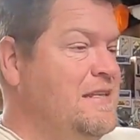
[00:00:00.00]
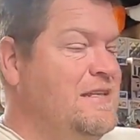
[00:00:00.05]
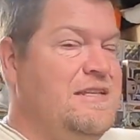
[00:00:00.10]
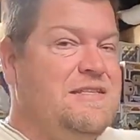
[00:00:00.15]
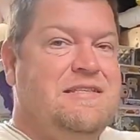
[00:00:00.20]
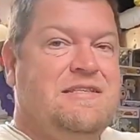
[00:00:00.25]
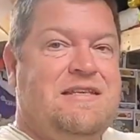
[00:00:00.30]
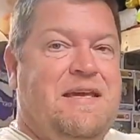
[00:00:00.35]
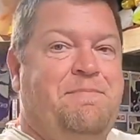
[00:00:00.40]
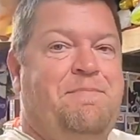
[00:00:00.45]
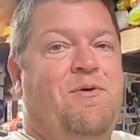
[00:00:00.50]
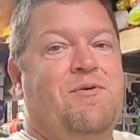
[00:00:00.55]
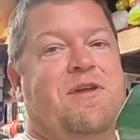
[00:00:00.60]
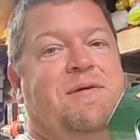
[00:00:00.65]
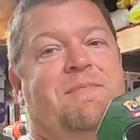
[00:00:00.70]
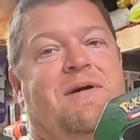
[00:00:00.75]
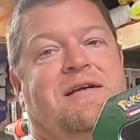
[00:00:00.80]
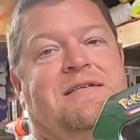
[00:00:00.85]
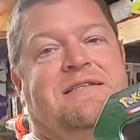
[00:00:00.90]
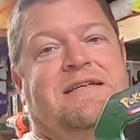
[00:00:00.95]
This is a
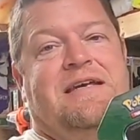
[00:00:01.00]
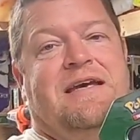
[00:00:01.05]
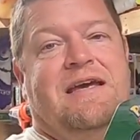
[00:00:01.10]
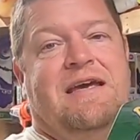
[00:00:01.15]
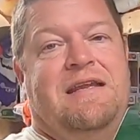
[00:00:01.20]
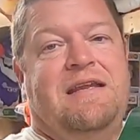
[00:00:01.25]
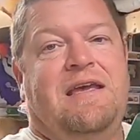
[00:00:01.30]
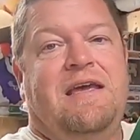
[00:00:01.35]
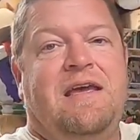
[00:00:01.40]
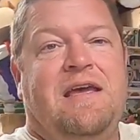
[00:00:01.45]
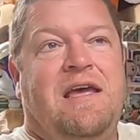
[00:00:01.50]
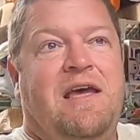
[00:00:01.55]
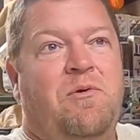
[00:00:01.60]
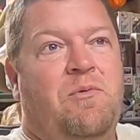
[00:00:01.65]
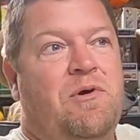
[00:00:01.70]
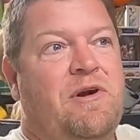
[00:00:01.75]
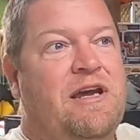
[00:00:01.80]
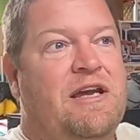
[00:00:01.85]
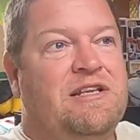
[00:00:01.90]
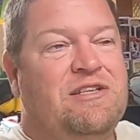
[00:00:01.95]
Mosheim TN.
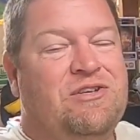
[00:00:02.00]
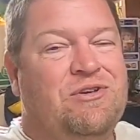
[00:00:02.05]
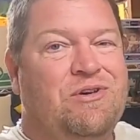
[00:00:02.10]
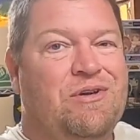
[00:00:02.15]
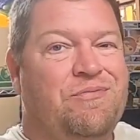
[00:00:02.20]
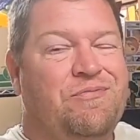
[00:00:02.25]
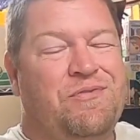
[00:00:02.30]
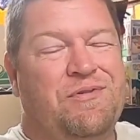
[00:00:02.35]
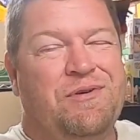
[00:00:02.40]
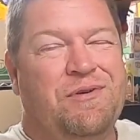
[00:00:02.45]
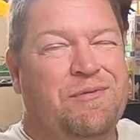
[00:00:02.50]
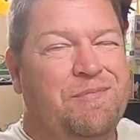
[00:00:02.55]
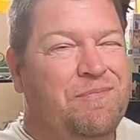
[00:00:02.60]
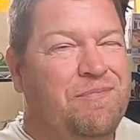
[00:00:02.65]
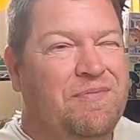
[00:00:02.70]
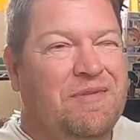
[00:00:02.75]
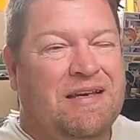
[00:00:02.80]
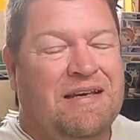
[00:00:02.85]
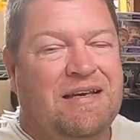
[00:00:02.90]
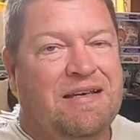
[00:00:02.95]
We're into it
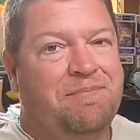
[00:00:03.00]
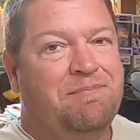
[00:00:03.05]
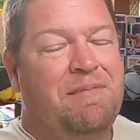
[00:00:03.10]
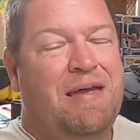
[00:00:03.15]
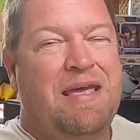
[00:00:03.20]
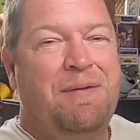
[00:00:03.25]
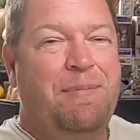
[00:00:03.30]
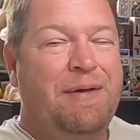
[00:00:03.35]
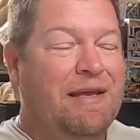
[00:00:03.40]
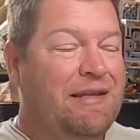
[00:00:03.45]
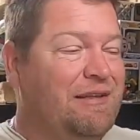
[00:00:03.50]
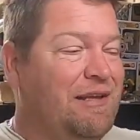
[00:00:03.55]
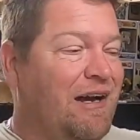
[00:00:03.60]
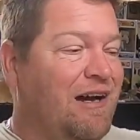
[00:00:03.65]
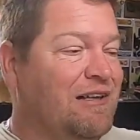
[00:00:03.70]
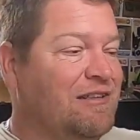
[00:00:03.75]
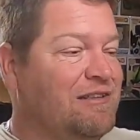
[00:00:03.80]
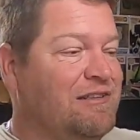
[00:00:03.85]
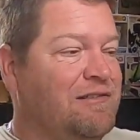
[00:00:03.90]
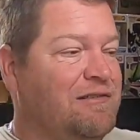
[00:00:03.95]
for maybe
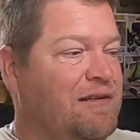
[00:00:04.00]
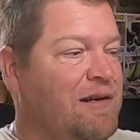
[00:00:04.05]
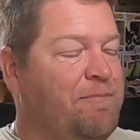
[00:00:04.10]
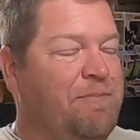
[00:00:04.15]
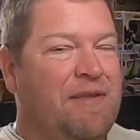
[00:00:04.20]
$1.